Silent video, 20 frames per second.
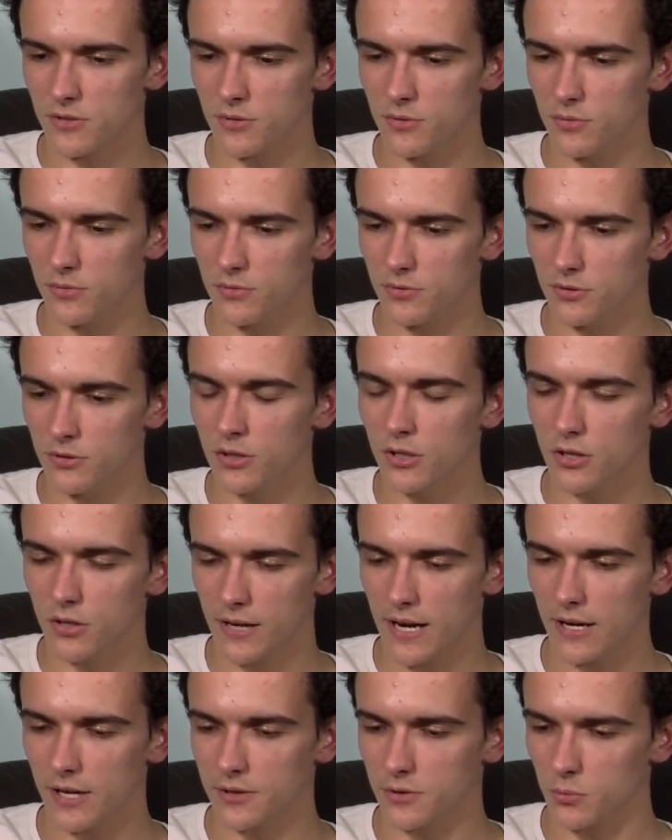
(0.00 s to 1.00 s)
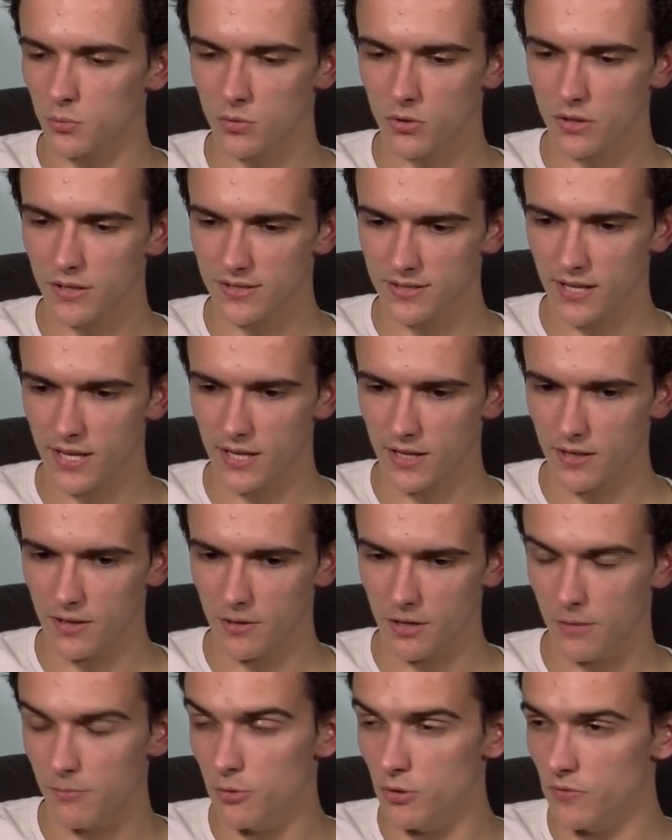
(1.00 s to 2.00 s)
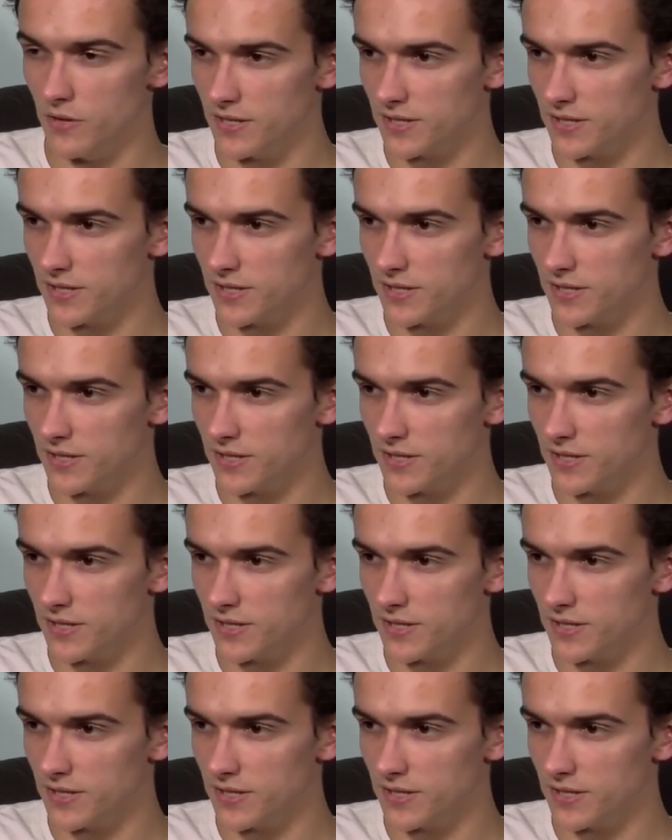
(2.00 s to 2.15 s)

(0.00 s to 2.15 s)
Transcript: look around at the world as like a movie set,